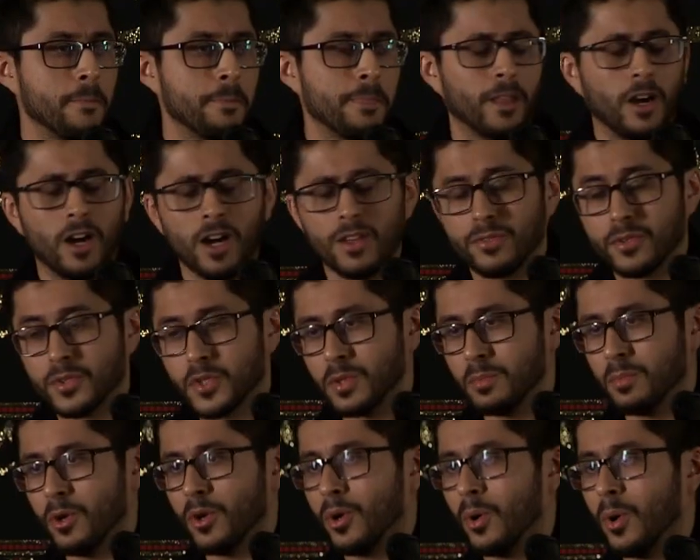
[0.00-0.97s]
either
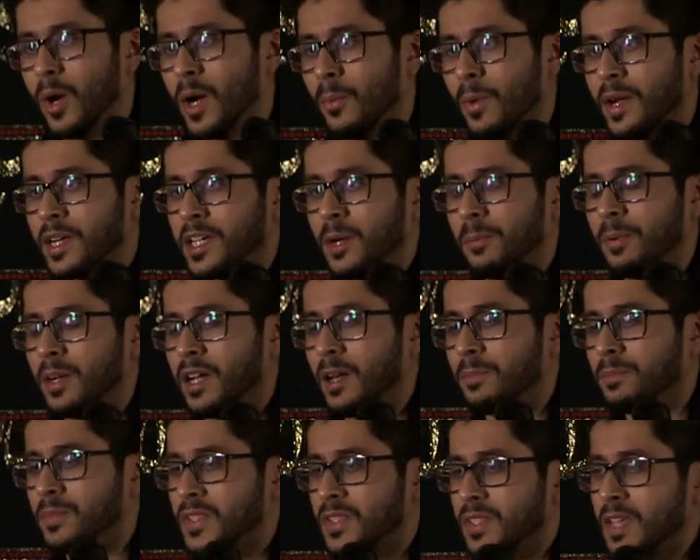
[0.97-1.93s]
tomorrow I wake up and
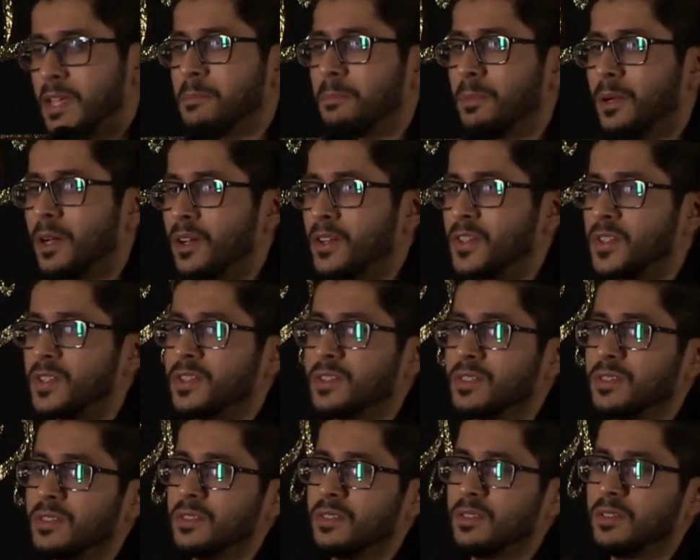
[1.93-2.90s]
I'm the same person,
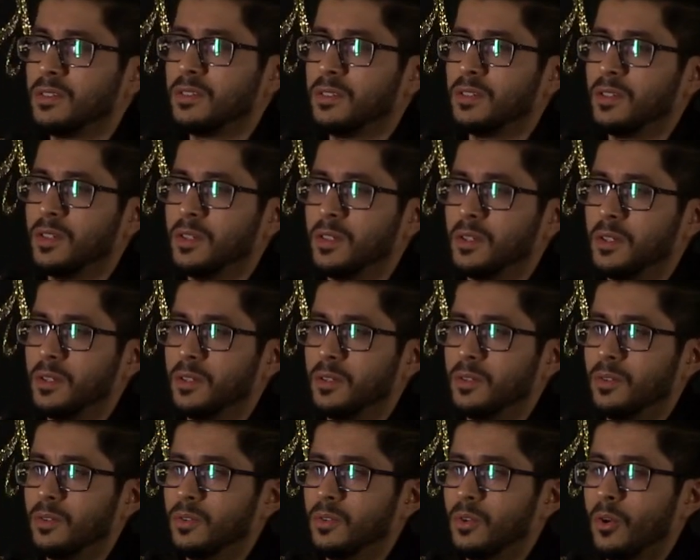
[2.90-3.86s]

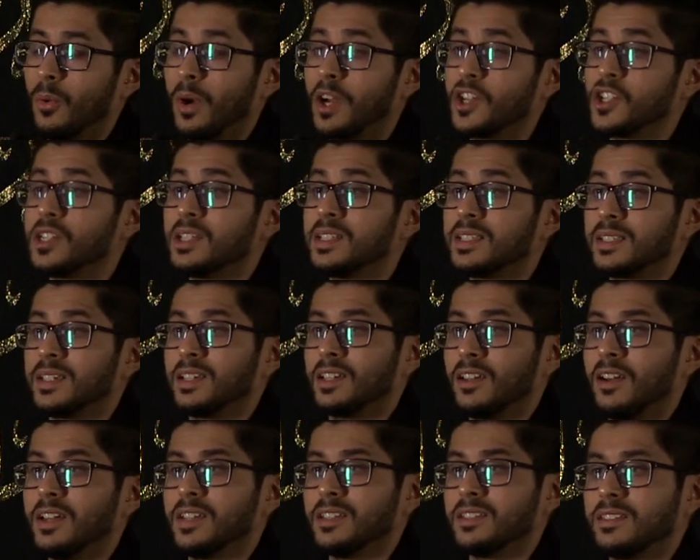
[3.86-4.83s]
or actually
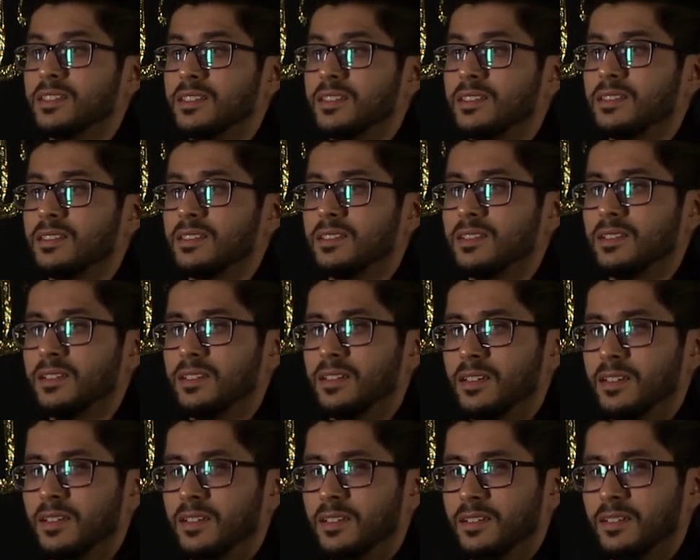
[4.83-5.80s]
tonight
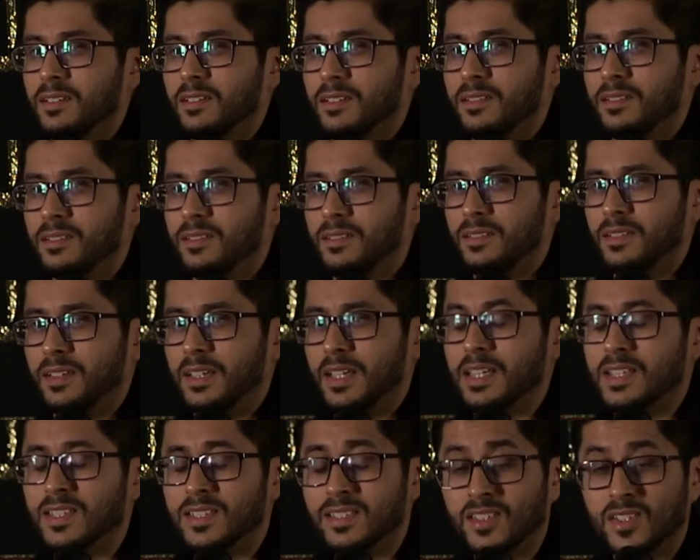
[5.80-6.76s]

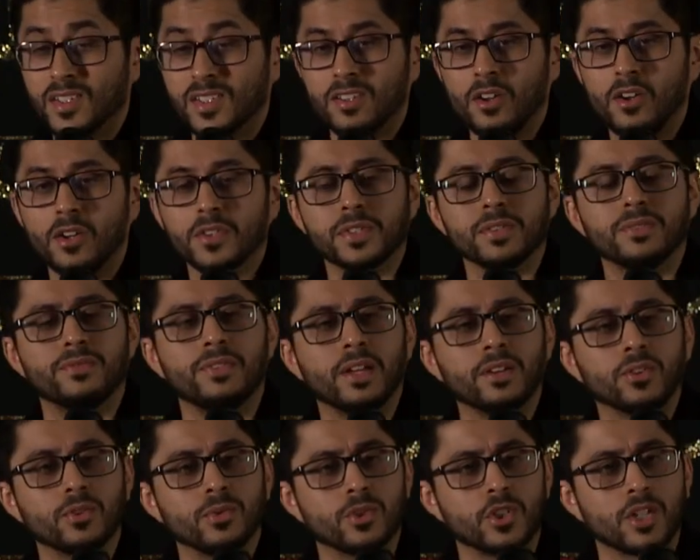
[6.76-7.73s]
is the start of
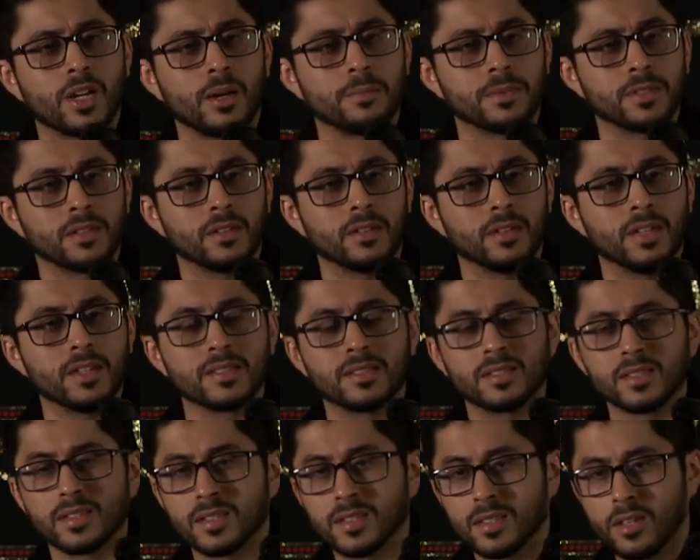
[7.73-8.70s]
that new chapter, is
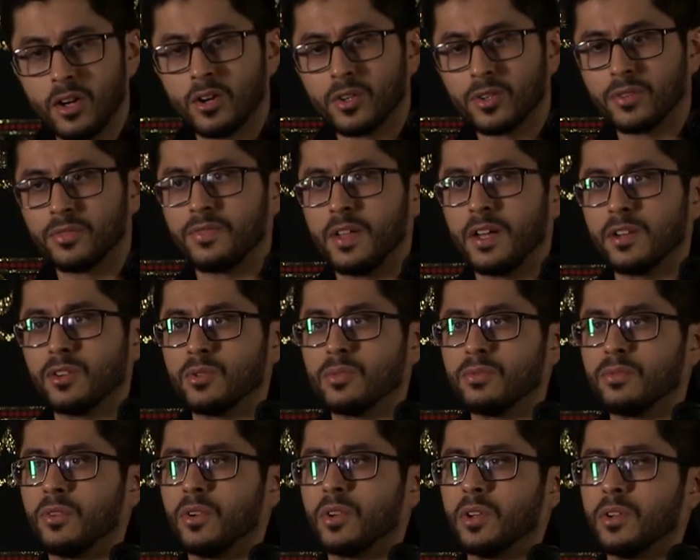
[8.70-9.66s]
the start of that new
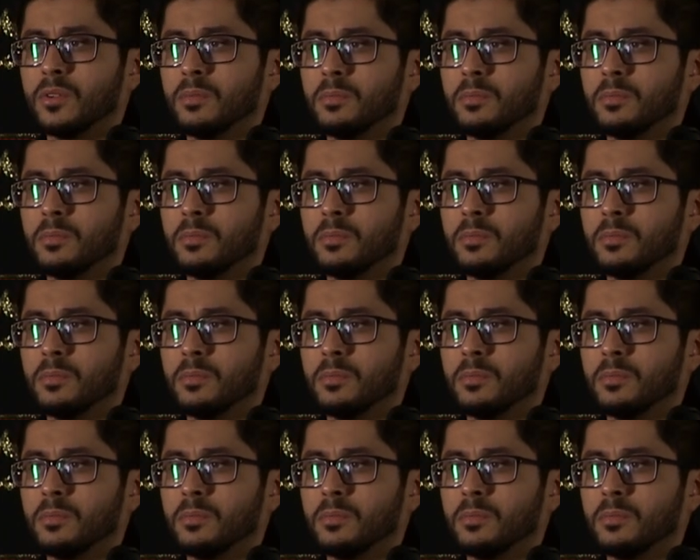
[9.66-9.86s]
volume.